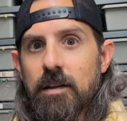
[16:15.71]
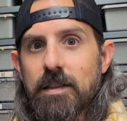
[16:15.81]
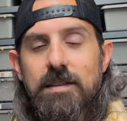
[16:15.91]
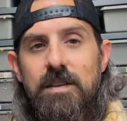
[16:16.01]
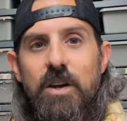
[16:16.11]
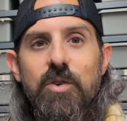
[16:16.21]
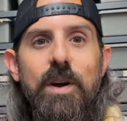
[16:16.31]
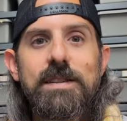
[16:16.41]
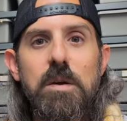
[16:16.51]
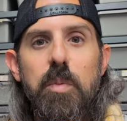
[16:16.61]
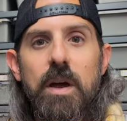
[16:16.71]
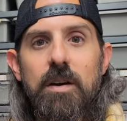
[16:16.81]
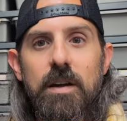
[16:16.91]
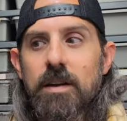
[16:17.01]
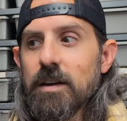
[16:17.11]
That's not a crazy
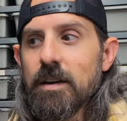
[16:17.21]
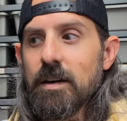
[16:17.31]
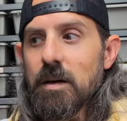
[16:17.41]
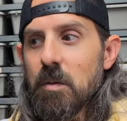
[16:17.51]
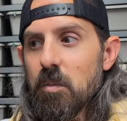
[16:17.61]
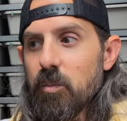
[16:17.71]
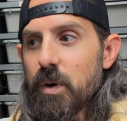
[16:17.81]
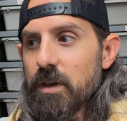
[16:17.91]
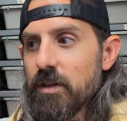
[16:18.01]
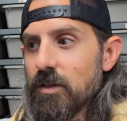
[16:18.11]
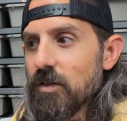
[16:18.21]
pairing. But